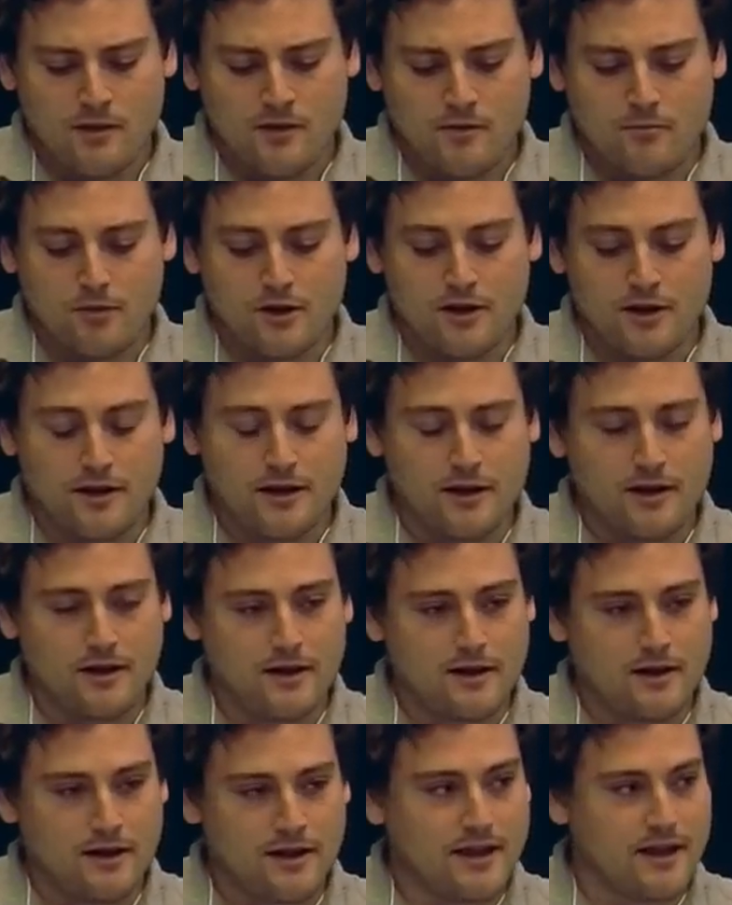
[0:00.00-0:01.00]
But
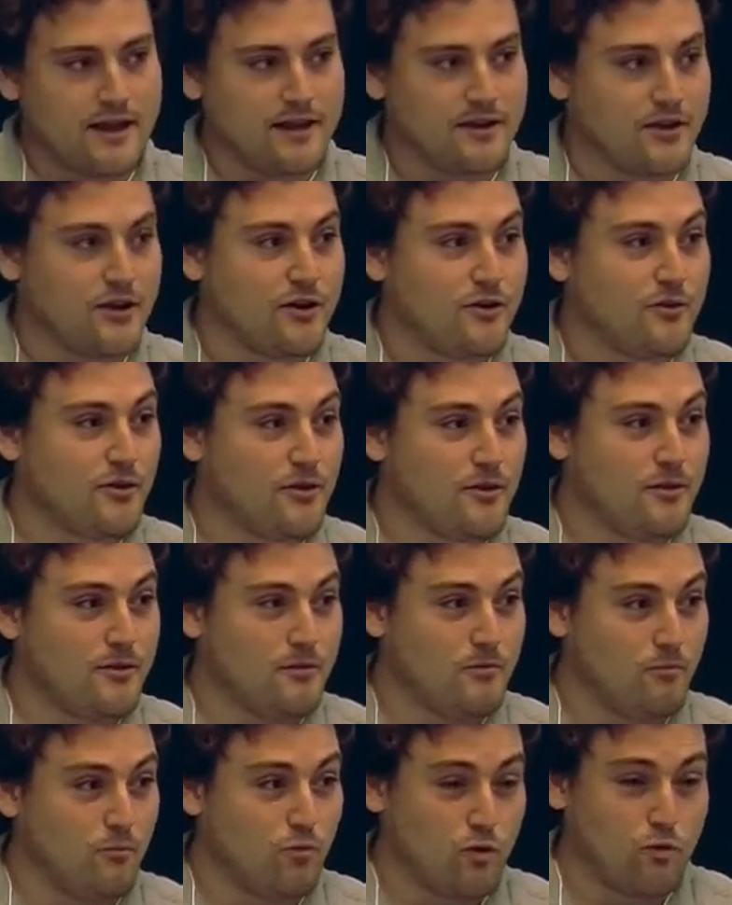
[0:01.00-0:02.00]
again,
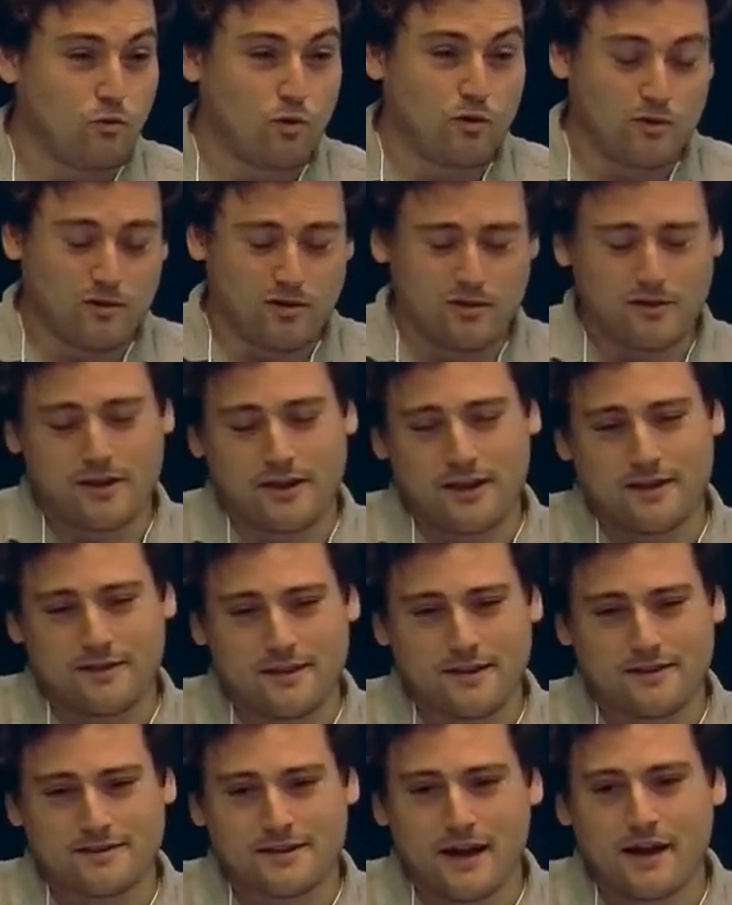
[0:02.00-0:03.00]
we're looking at
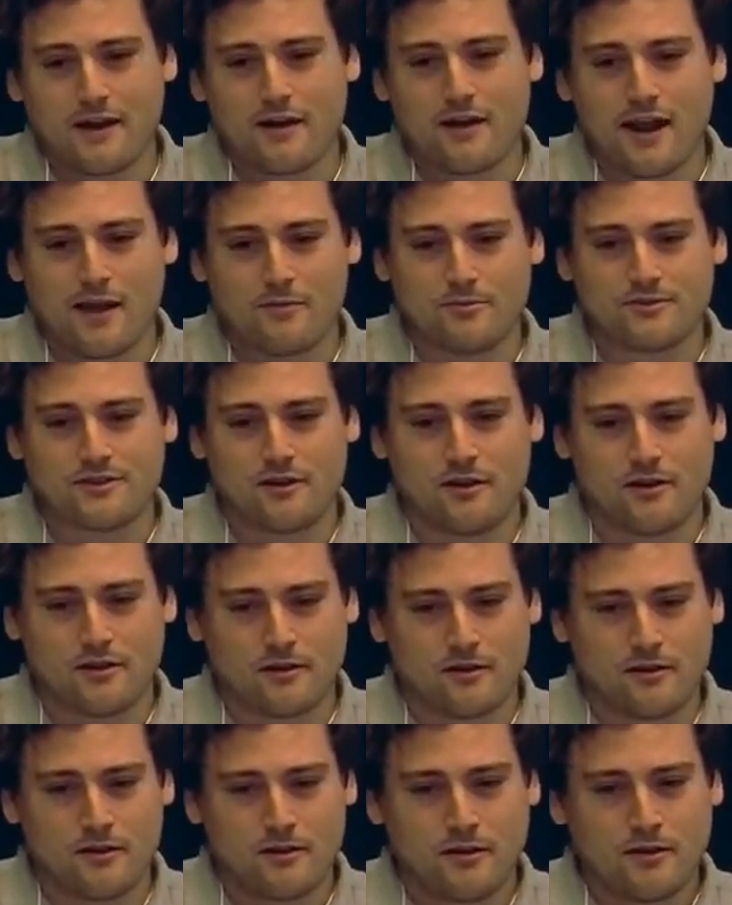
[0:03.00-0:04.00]
the entire
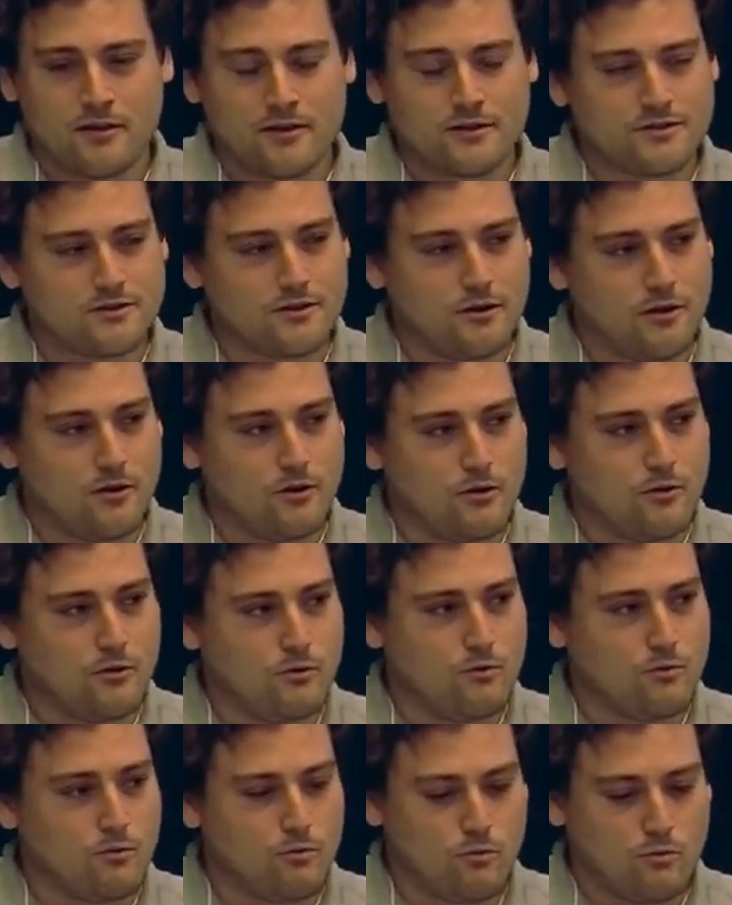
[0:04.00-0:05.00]
Amazon.
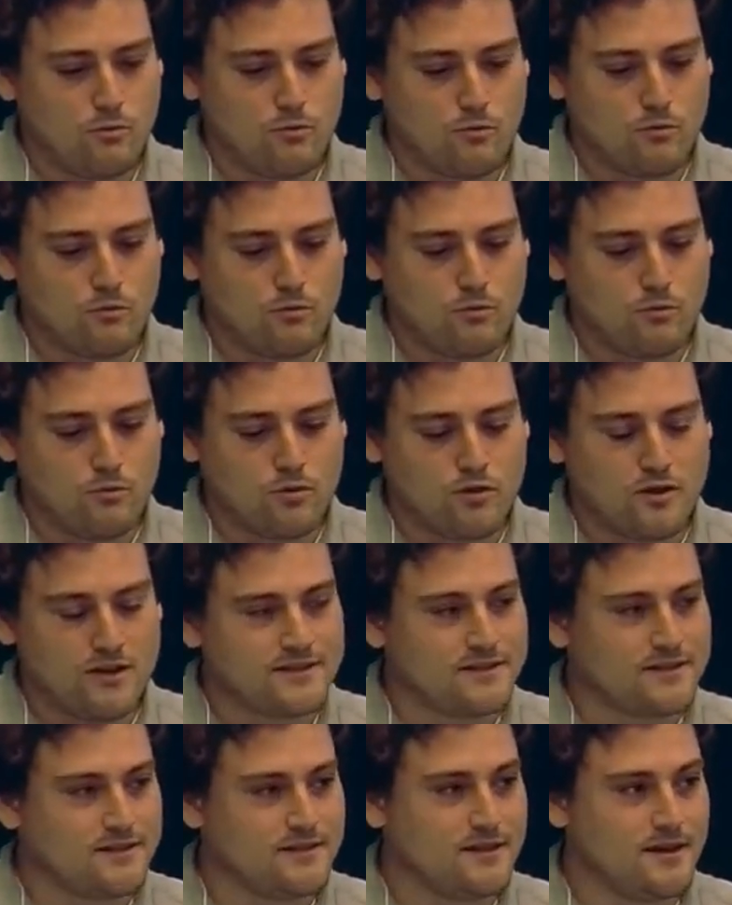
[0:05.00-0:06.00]
So
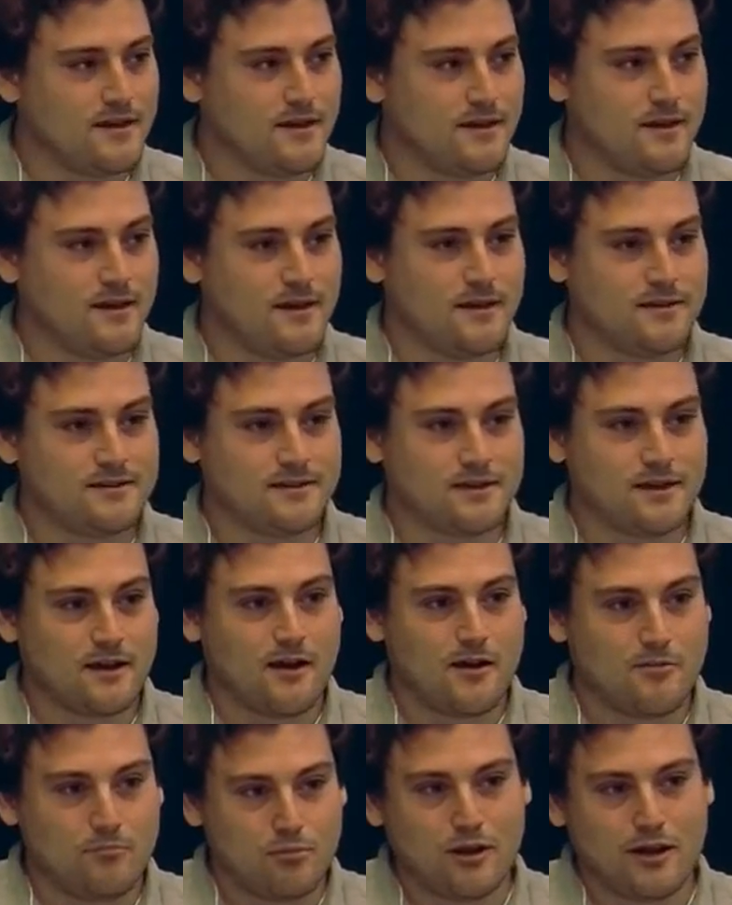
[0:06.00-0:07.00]
it's a
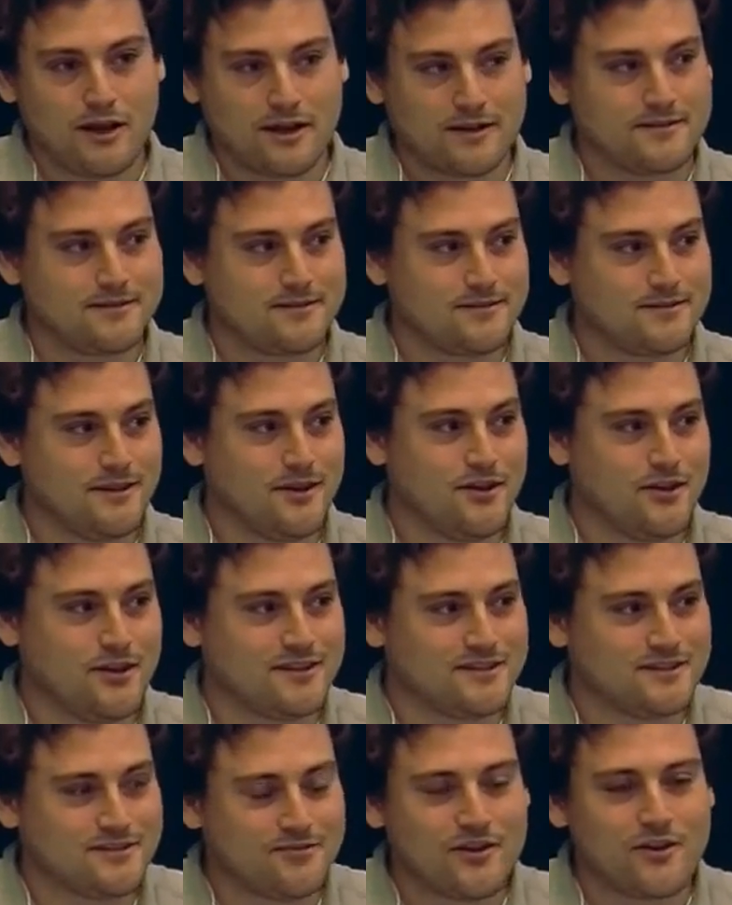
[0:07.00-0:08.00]
complex,
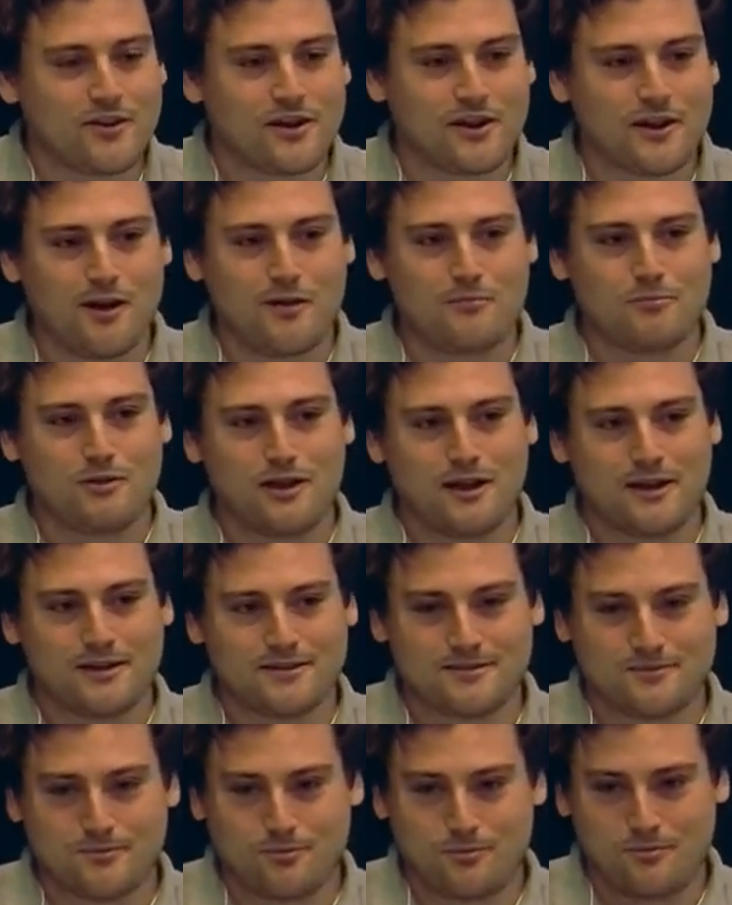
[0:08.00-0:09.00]
this is a very
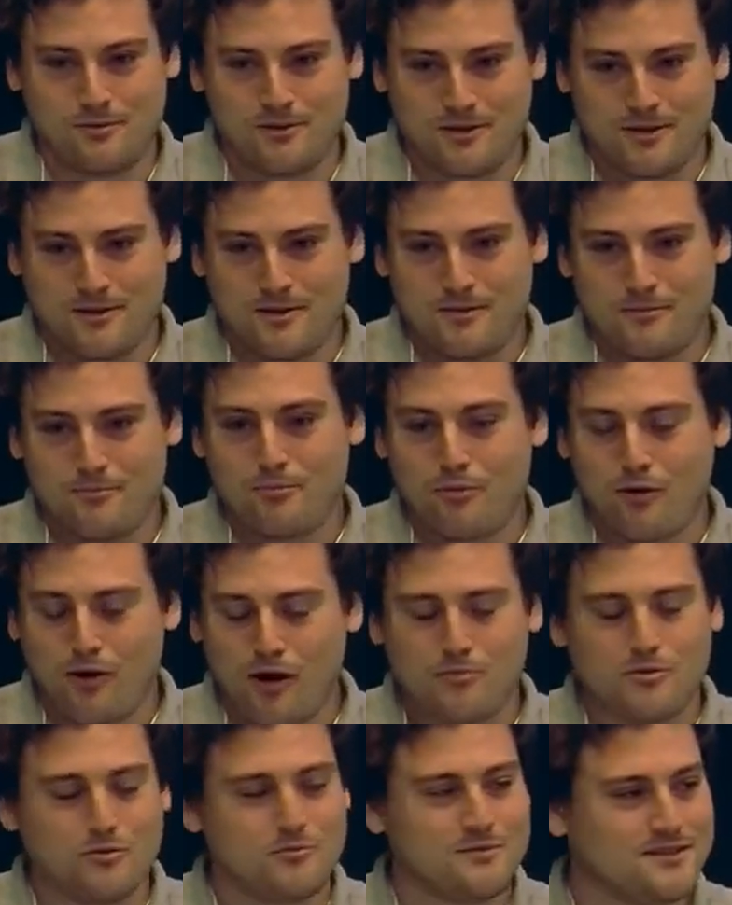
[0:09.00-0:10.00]
complex
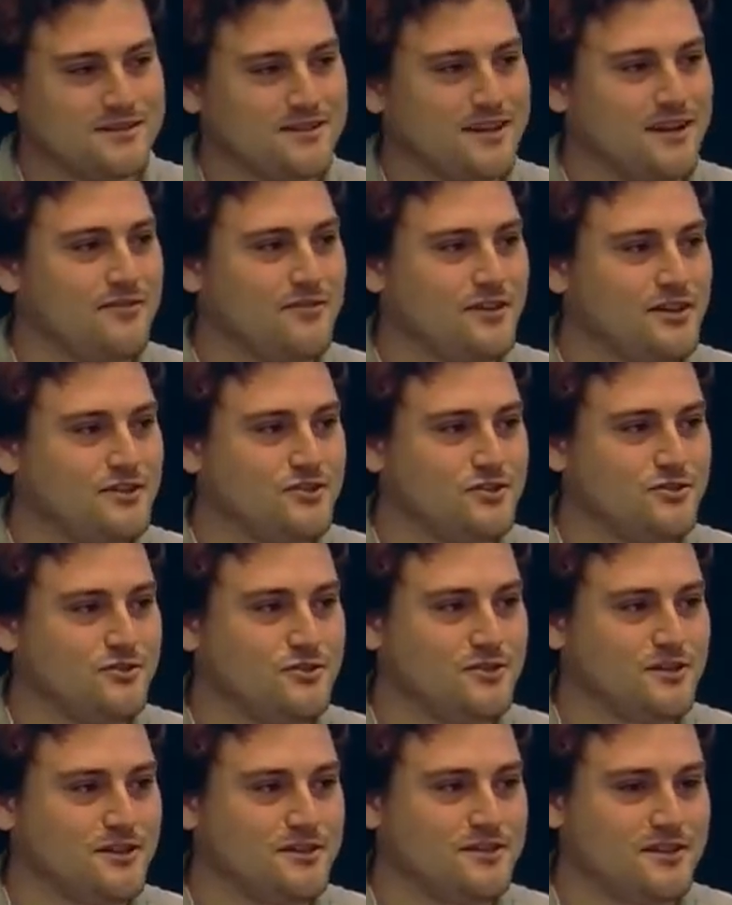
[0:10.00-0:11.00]
problem and set of
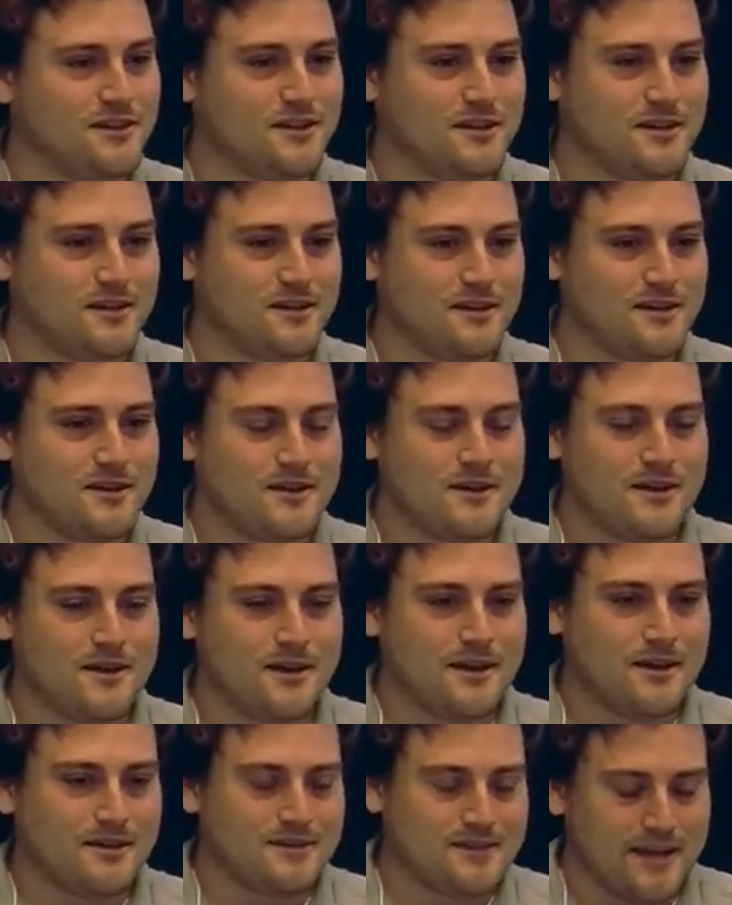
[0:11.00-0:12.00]
issues that it's going to
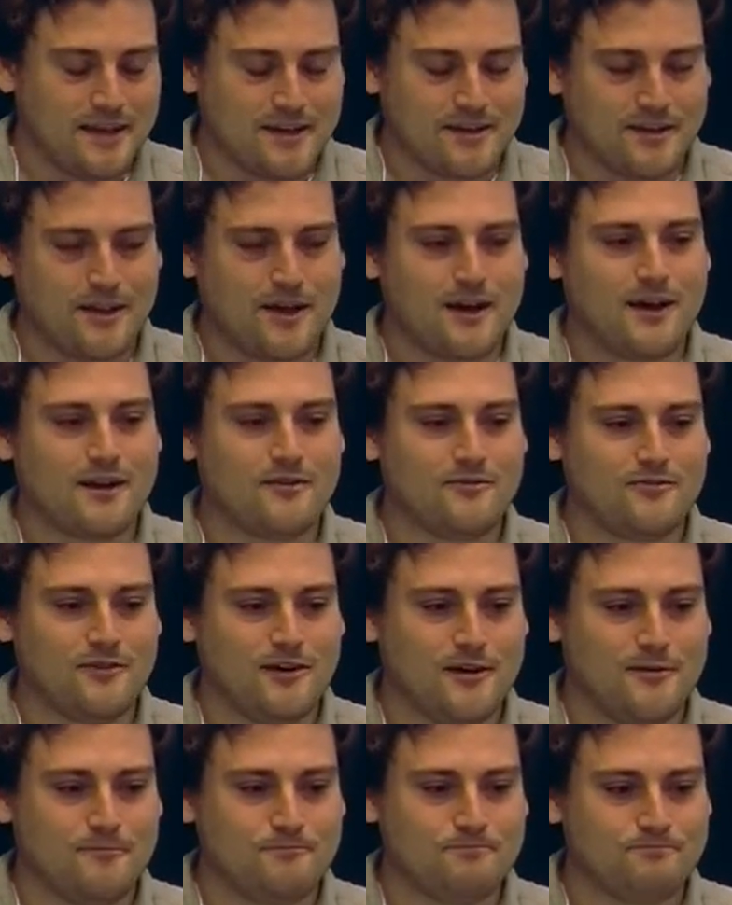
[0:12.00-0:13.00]
take a lot
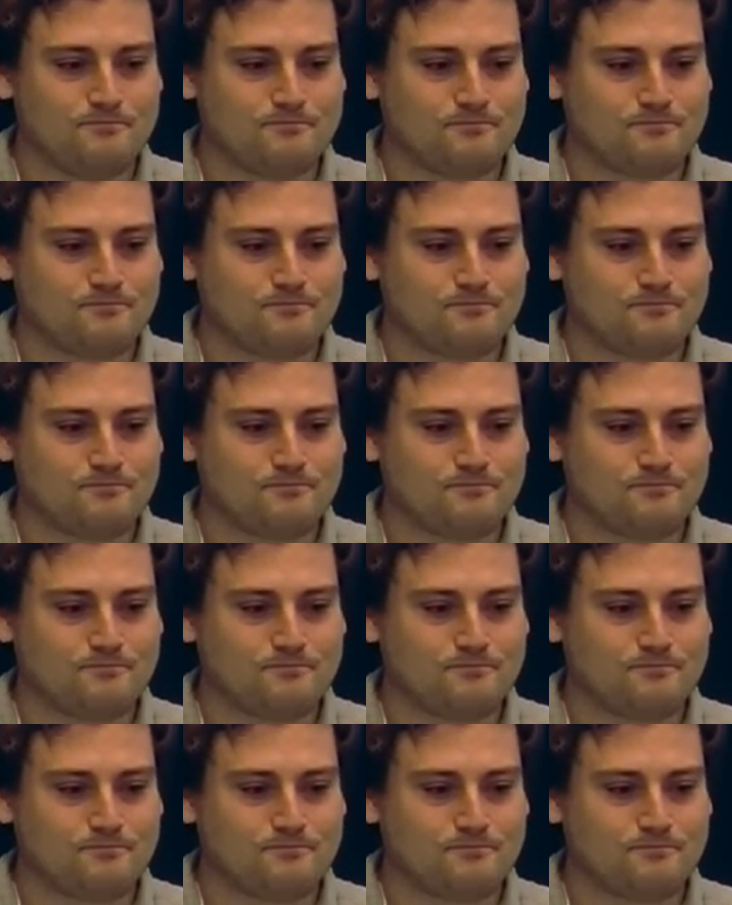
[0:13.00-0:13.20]
of